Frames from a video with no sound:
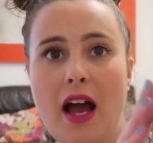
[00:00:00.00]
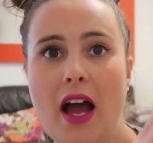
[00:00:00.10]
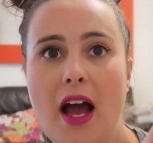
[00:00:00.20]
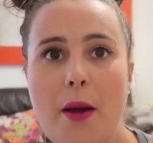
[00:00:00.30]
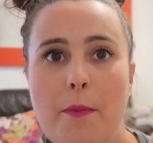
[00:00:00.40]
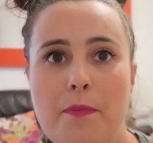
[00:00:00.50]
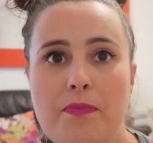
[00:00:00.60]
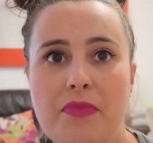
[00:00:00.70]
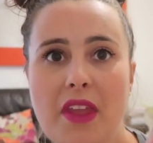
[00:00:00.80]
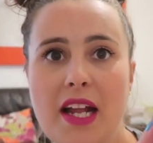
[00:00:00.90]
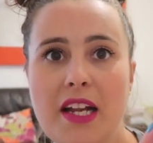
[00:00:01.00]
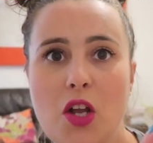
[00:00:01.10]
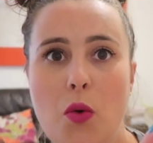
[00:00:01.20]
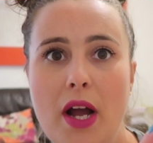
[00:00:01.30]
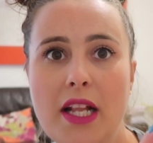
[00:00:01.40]
um, and I
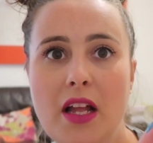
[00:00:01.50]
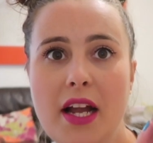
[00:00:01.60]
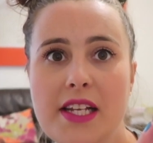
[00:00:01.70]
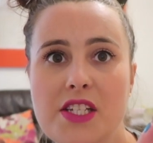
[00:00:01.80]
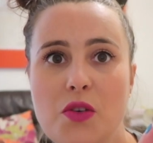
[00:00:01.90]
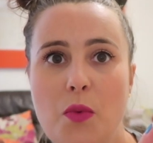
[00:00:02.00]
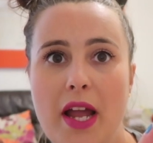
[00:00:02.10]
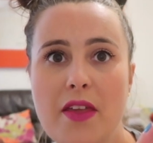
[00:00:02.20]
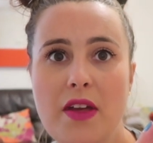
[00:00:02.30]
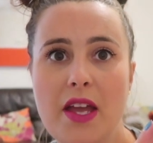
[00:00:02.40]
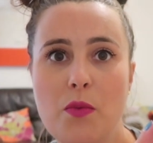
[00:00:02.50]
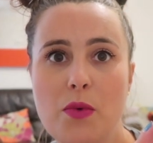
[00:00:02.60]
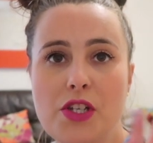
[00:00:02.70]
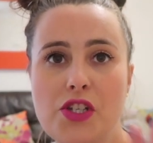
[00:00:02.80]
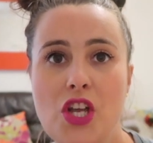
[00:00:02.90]
quite liked the way that it
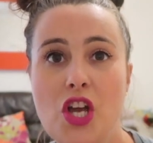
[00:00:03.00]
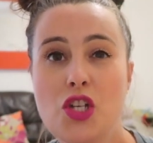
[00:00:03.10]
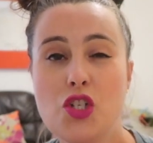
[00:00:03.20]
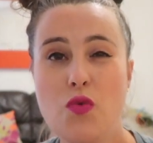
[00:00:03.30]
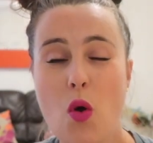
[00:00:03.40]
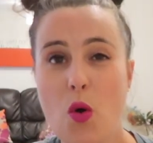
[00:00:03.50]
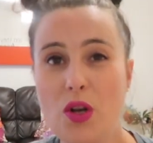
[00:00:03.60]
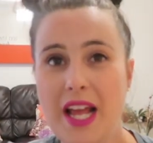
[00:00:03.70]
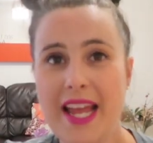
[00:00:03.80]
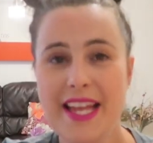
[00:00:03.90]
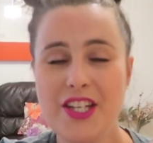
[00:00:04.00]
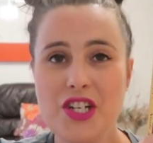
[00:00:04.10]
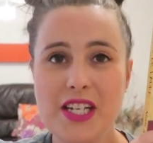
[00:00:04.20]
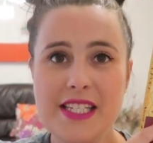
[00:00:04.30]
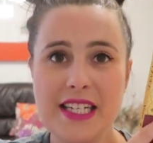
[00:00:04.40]
was drawn. It
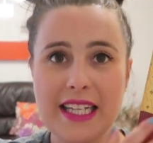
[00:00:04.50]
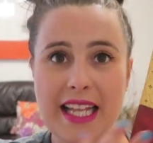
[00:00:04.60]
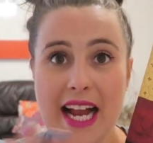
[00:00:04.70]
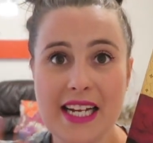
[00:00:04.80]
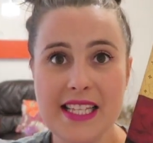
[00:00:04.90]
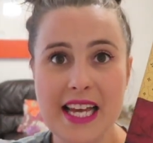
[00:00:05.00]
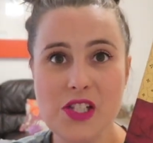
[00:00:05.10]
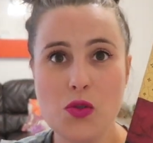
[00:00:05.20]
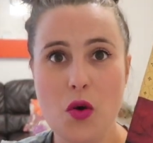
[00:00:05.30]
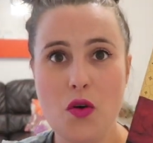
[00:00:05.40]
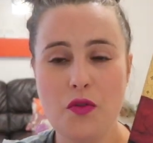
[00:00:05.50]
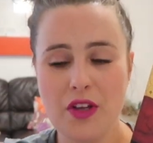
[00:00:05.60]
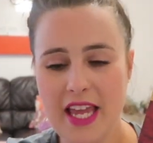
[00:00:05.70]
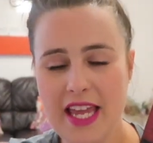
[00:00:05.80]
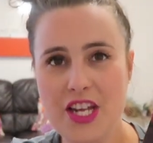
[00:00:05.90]
just lacked that sort of
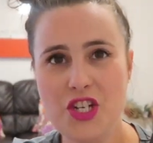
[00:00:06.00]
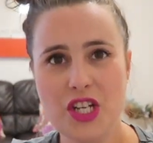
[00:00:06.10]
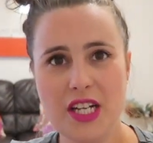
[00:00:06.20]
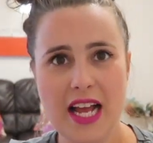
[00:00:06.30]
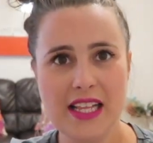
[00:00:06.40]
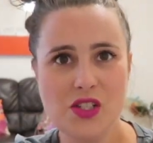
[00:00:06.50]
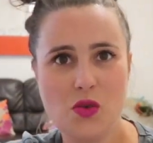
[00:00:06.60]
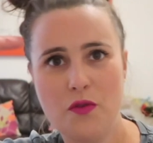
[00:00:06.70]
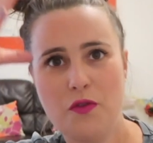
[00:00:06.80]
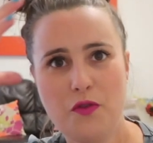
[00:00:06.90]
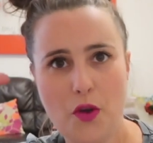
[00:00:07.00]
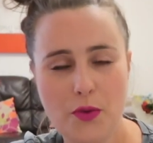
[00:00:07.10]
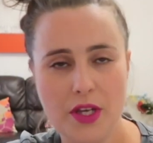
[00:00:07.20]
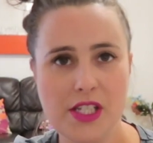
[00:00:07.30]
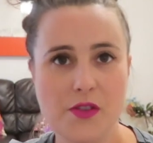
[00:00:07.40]
cohesion and sort of
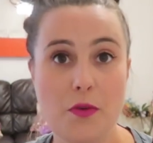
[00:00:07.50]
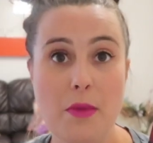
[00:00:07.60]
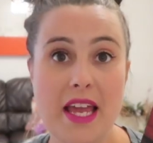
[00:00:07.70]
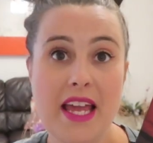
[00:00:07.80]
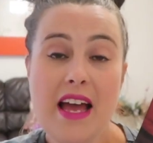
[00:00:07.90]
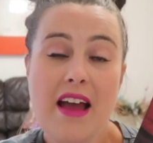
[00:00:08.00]
focus for me.